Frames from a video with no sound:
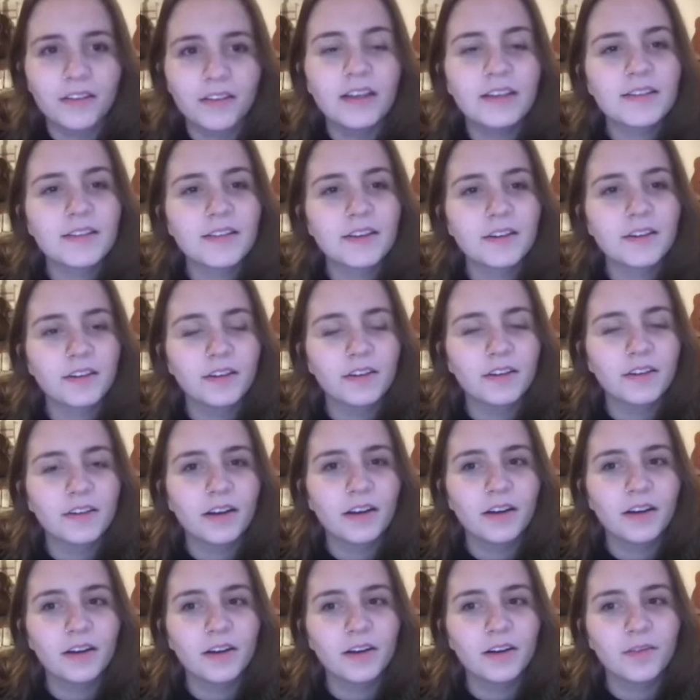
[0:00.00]
Is there
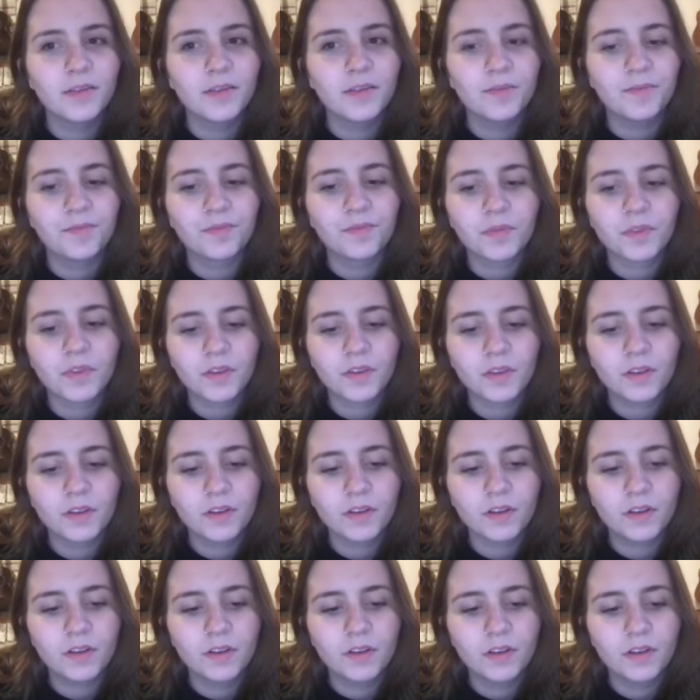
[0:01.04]

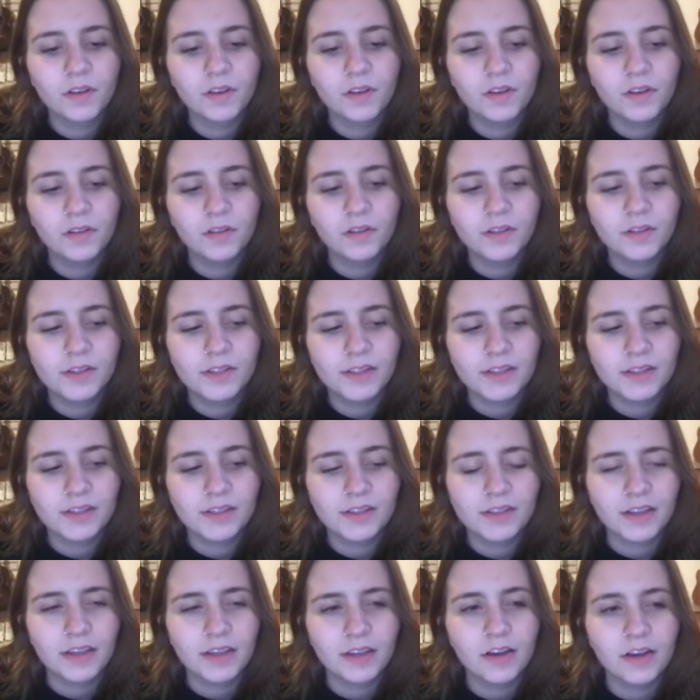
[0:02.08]
what was he gonna
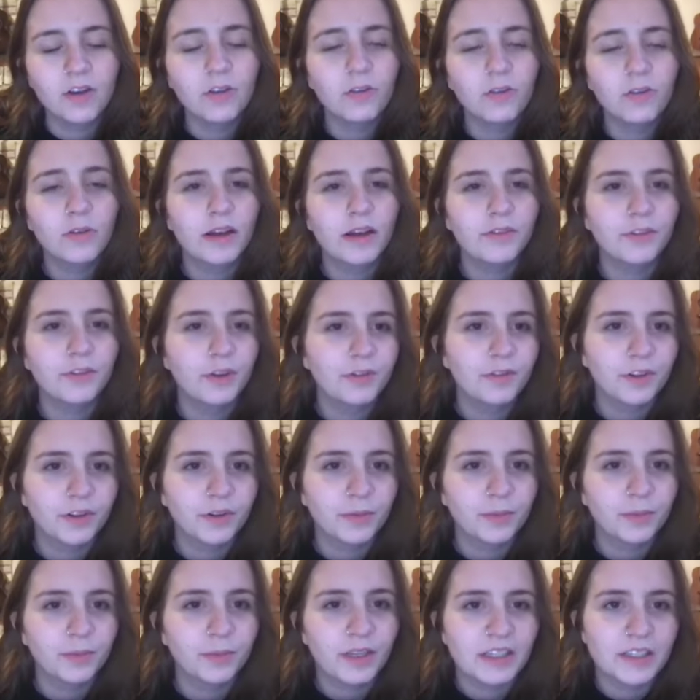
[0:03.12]
say? Oh, have you ever
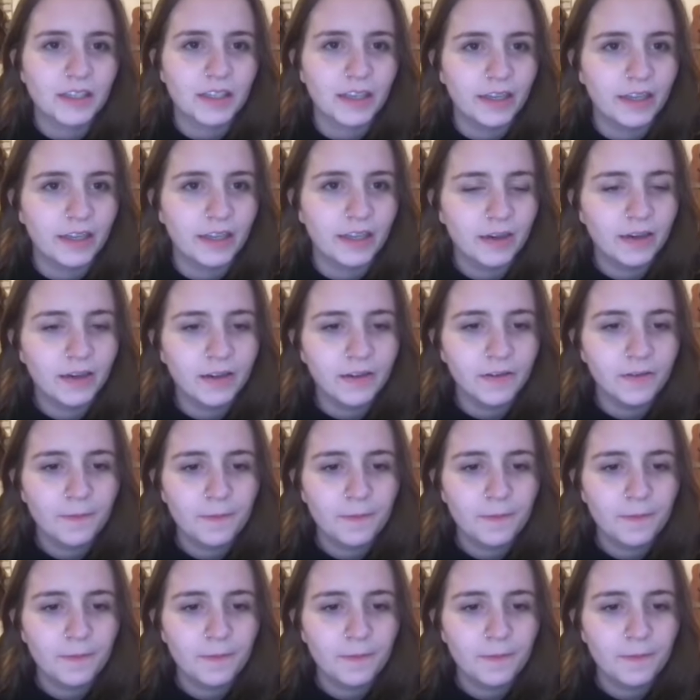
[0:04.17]
been to Canada?